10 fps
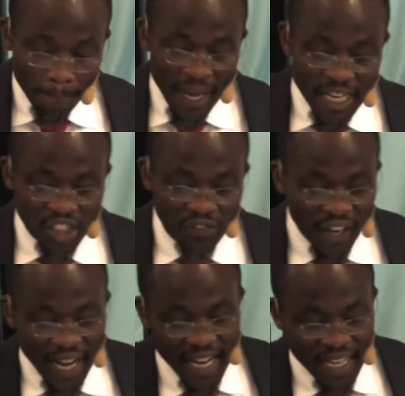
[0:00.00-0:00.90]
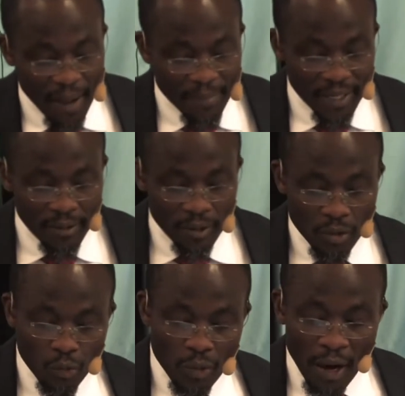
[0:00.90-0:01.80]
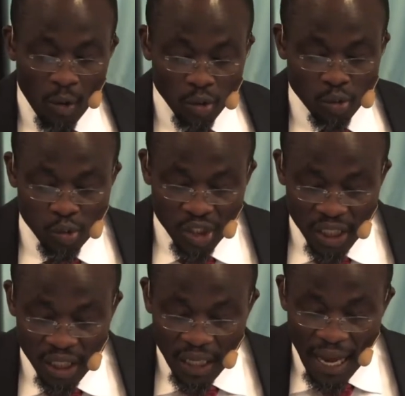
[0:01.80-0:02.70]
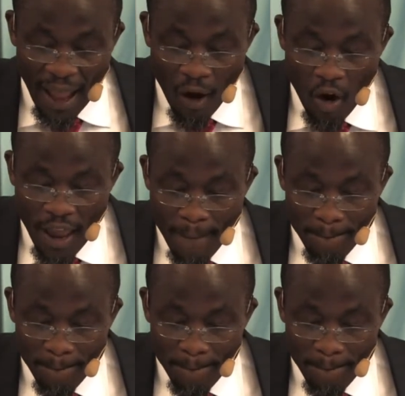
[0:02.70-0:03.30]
But this Friday coming, we are going to see how a